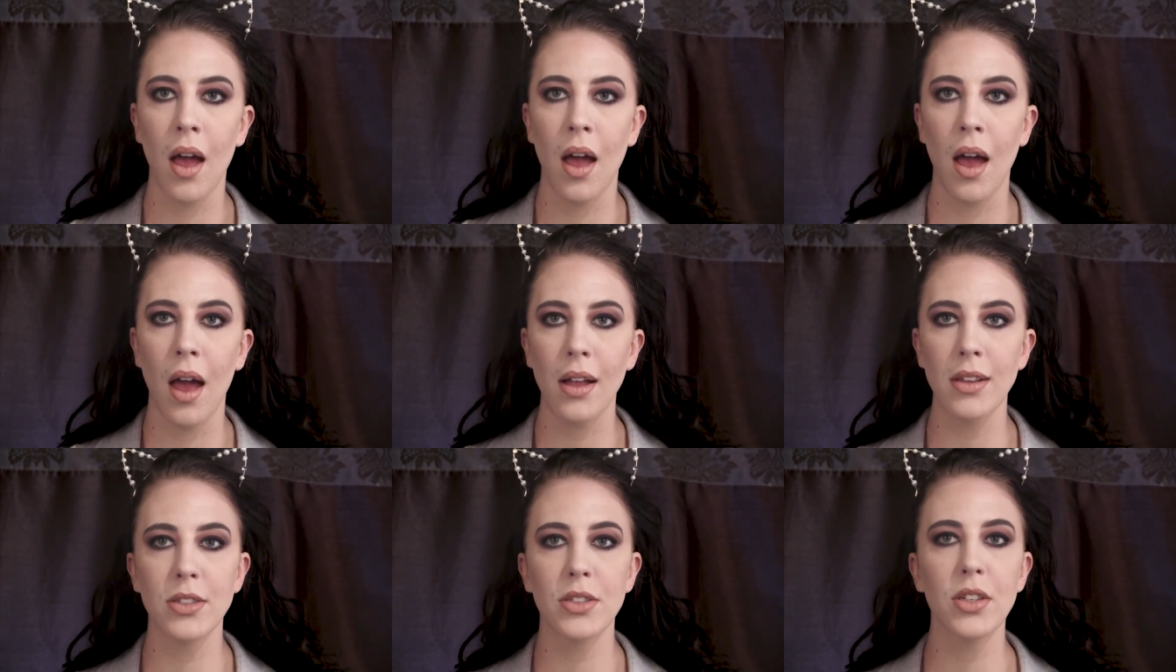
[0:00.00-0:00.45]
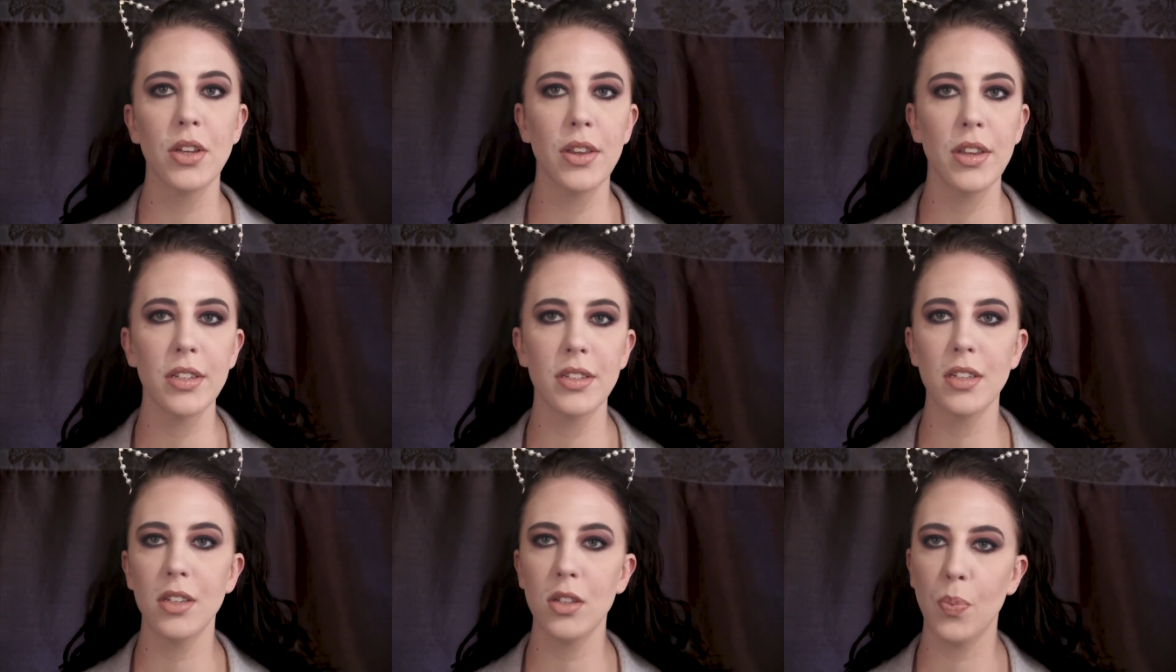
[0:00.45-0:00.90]
And so this
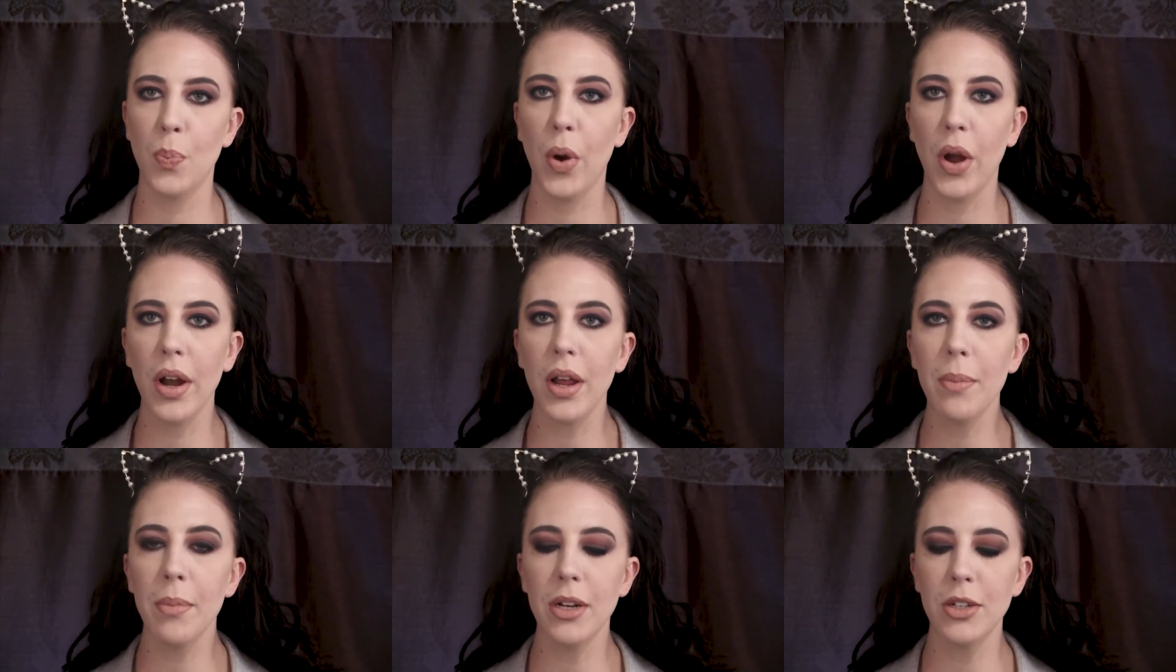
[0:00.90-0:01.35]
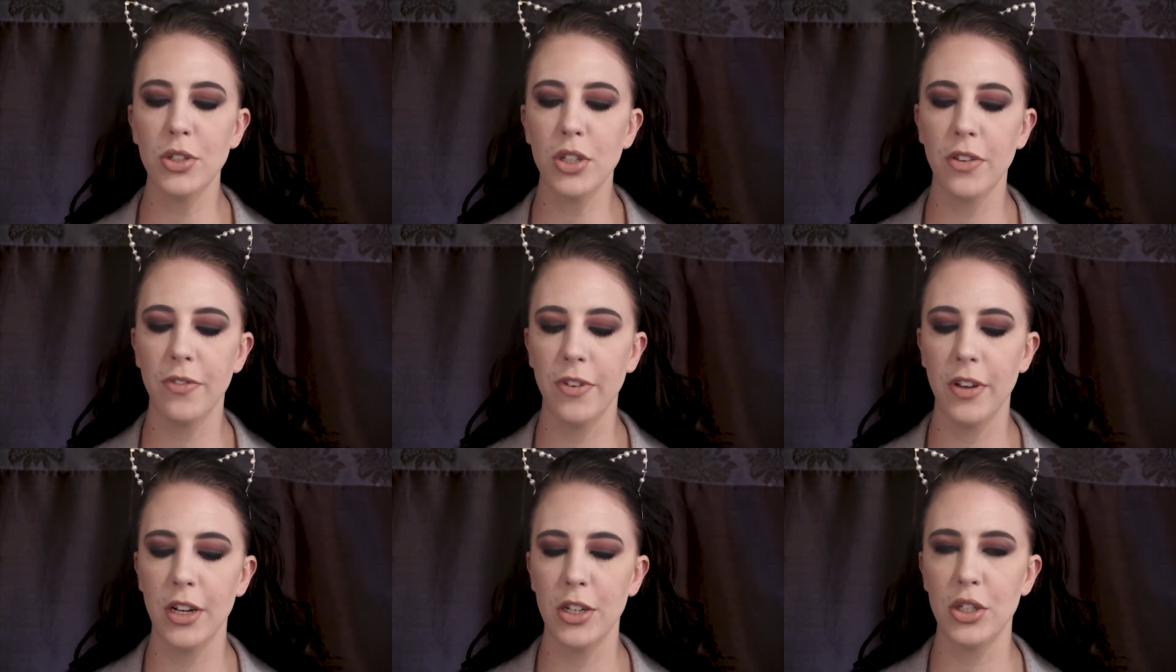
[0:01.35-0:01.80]
is pretty much the
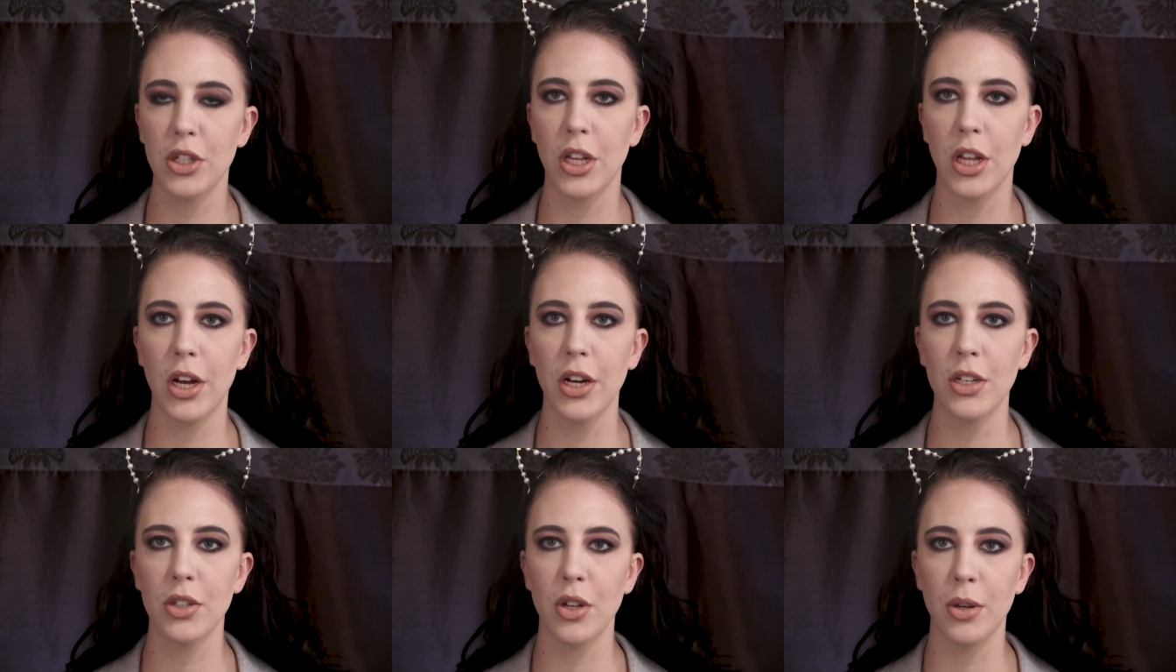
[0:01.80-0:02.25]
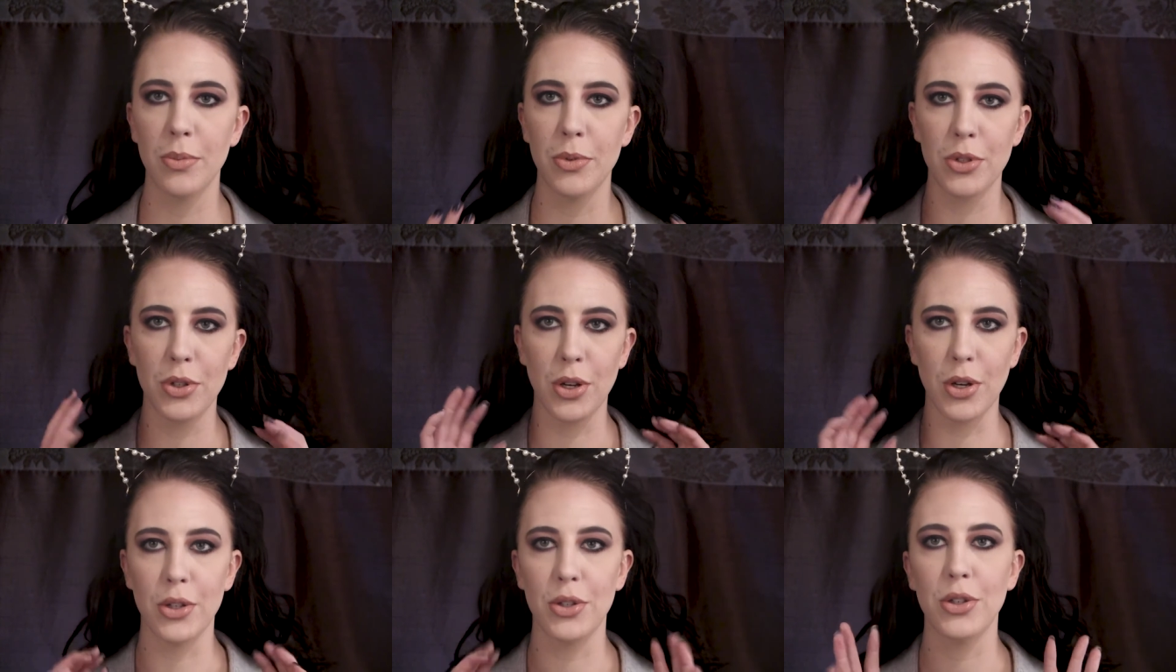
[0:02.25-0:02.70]
finished look, so I'm just
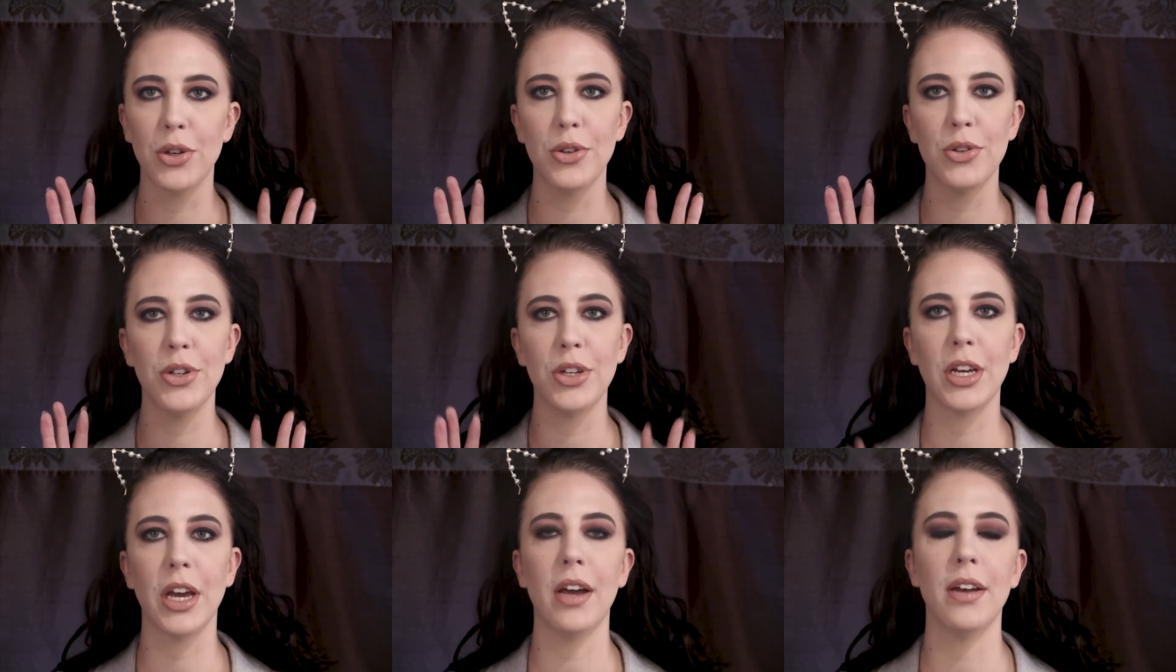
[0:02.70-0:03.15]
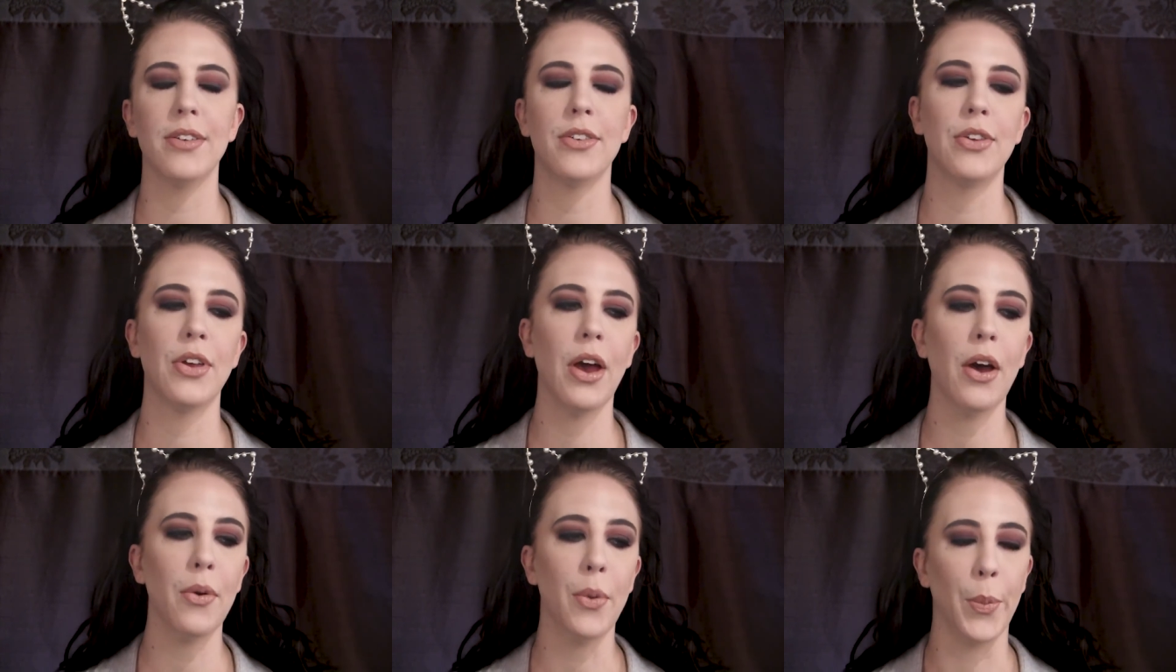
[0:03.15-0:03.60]
going to scoot you guys
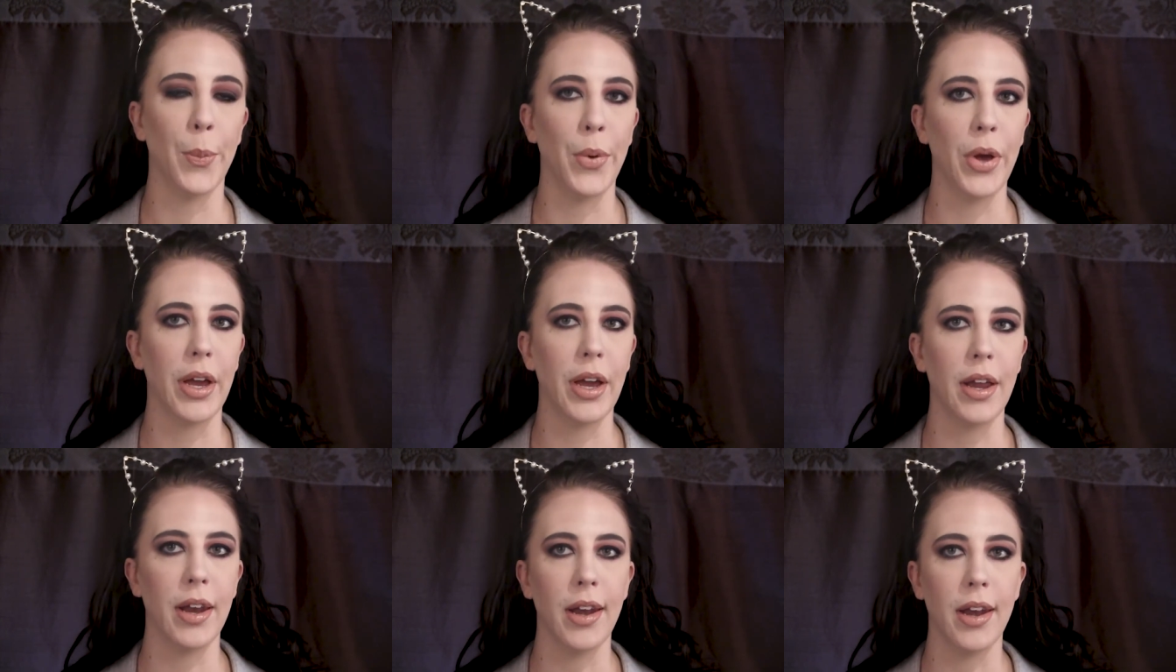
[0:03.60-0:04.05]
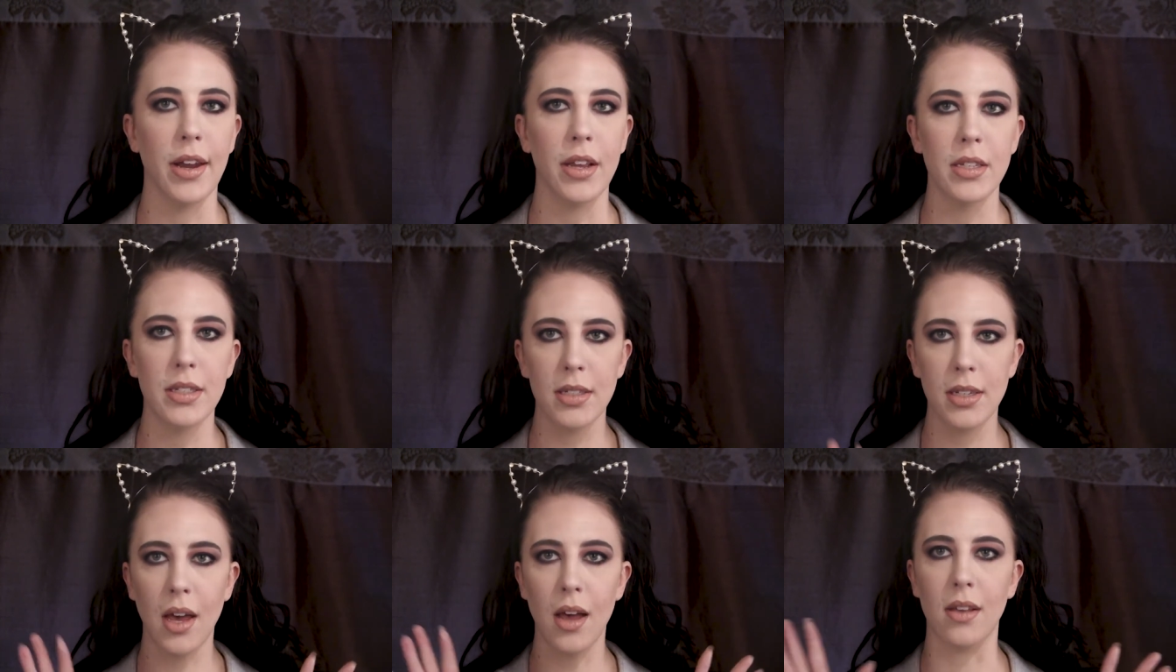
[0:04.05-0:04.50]
out and we can
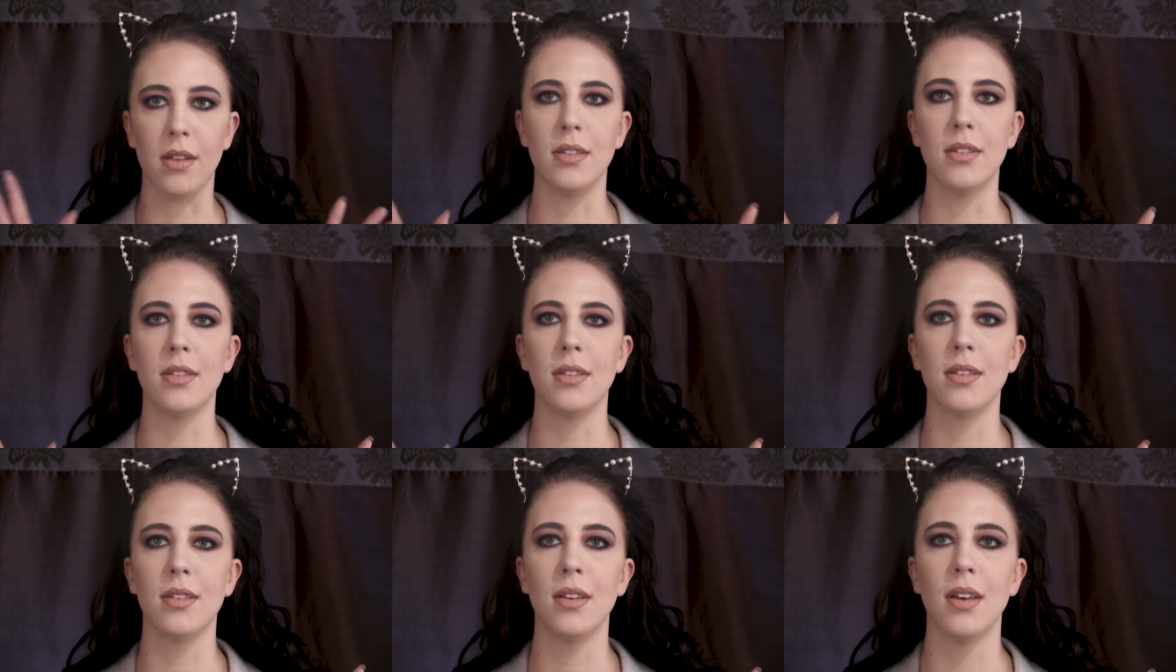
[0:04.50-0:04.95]
discuss.